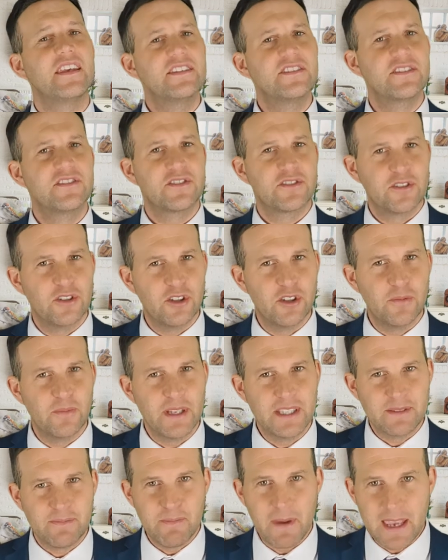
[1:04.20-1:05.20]
storm
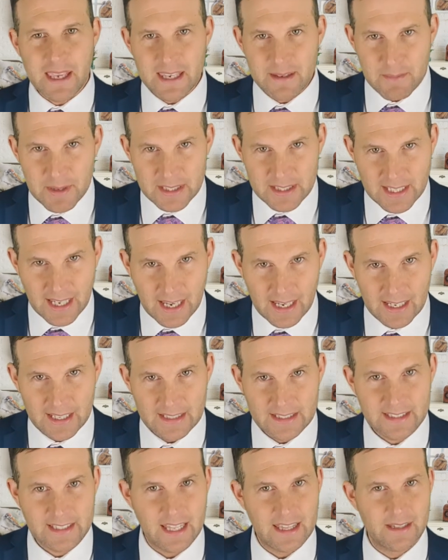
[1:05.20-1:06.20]
is making me
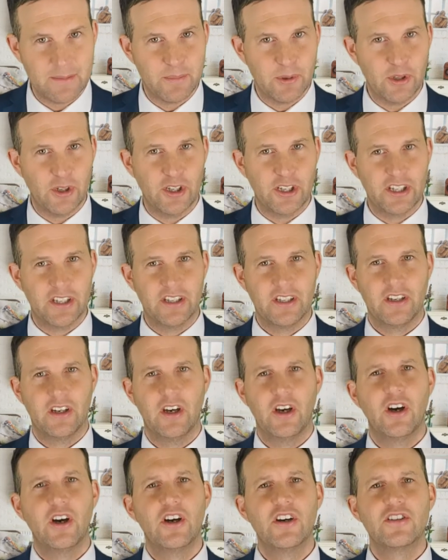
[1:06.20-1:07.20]
tired, said the boy.
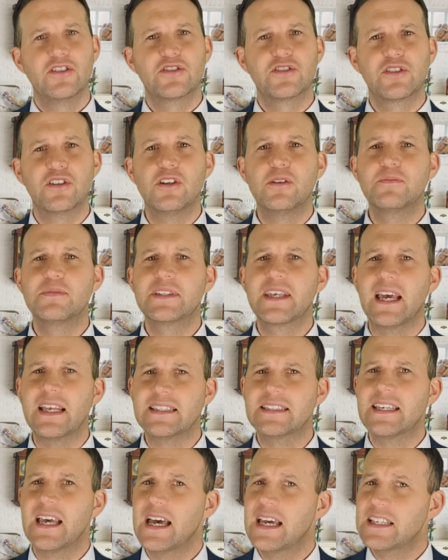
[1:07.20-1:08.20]
Storms get
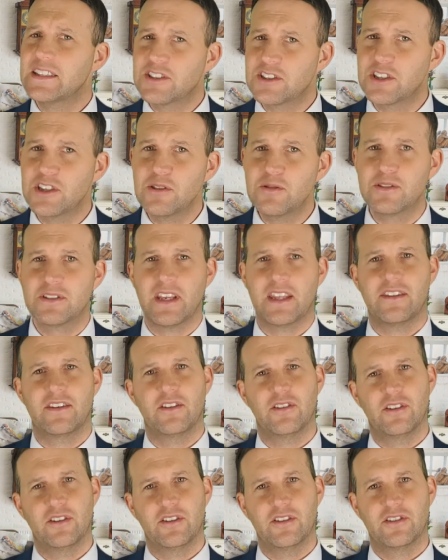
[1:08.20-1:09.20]
tired too, said the
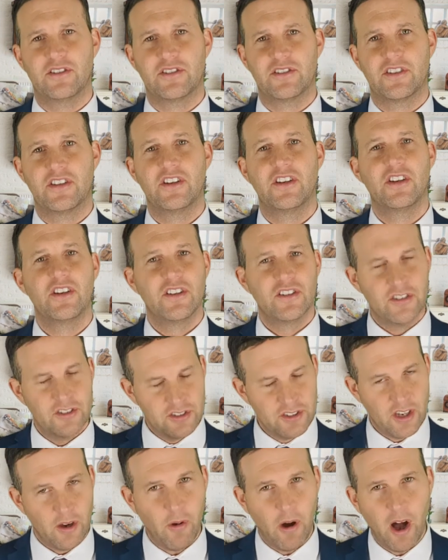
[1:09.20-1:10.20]
horse.
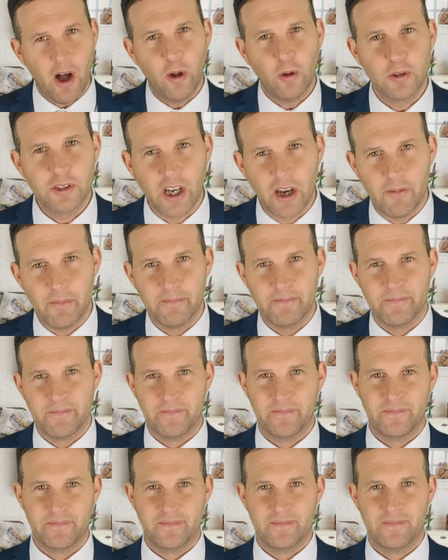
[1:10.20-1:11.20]
So hold on.
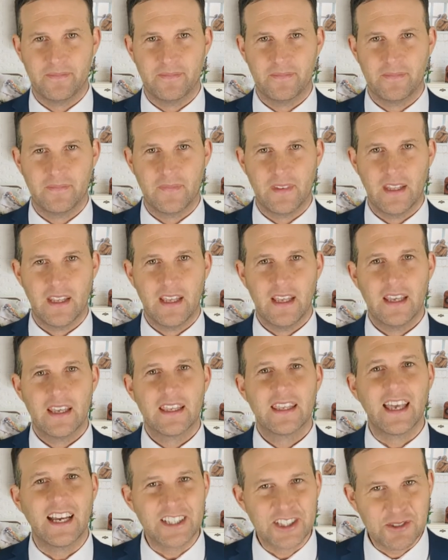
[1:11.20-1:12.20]

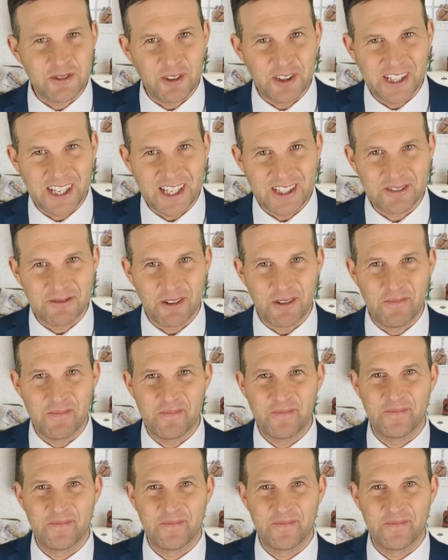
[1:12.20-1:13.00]
Catch you on the next one.